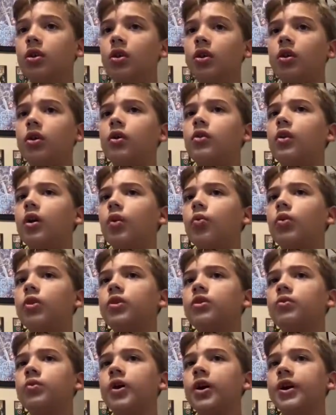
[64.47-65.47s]
Oh, I
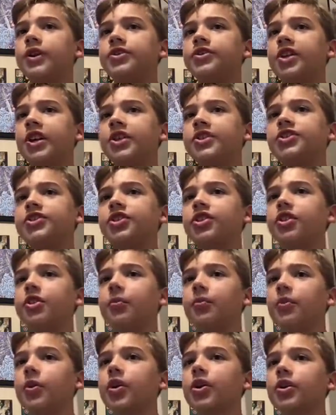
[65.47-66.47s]
wonder why I changed to the
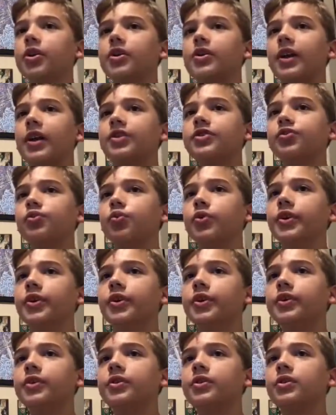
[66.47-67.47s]
Merc. That's weird.
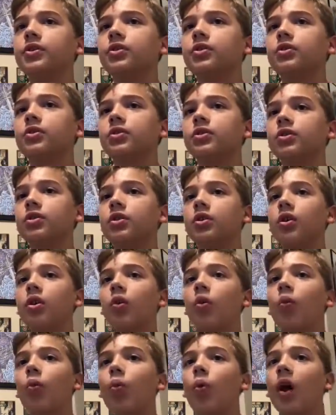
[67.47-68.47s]

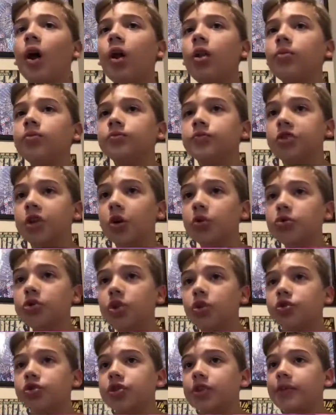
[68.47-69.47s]
Well, don't
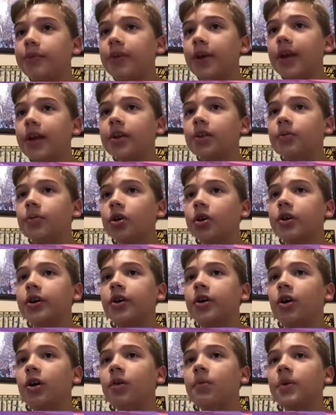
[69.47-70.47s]
usually play in the Merc at
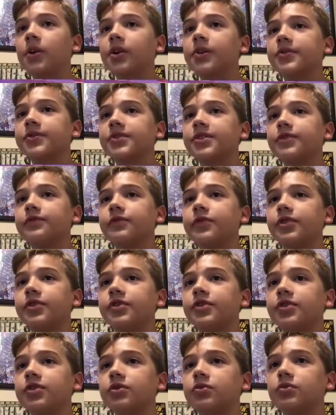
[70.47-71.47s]
all, but let's see if we can
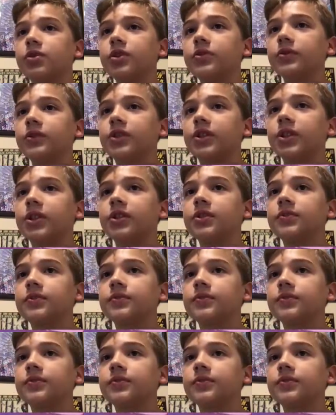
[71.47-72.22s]
still win with it.